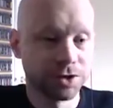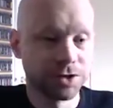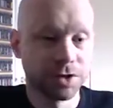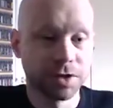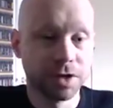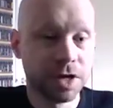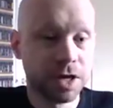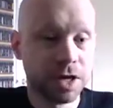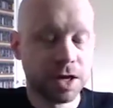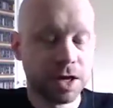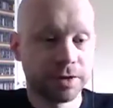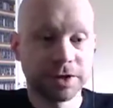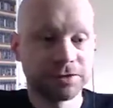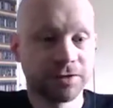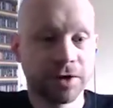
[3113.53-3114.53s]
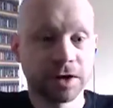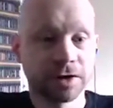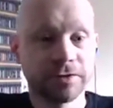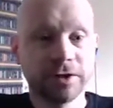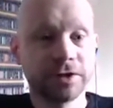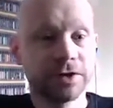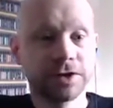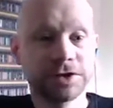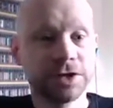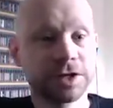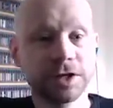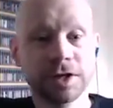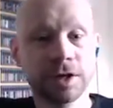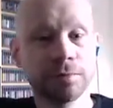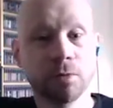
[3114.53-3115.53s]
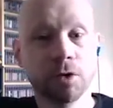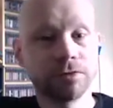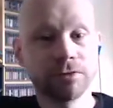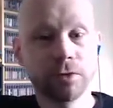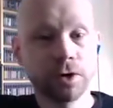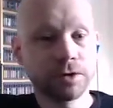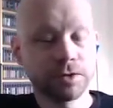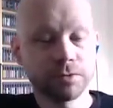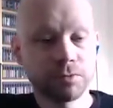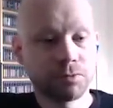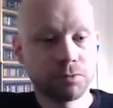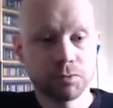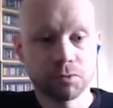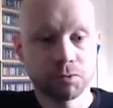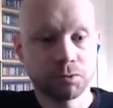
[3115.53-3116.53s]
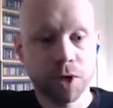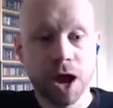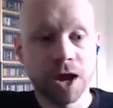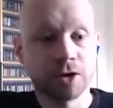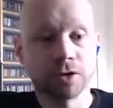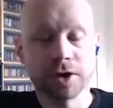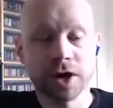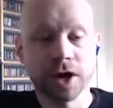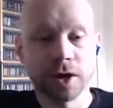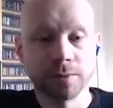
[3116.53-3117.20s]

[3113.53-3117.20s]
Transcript: And that's fine. If he thinks he can get more for it, I don't care.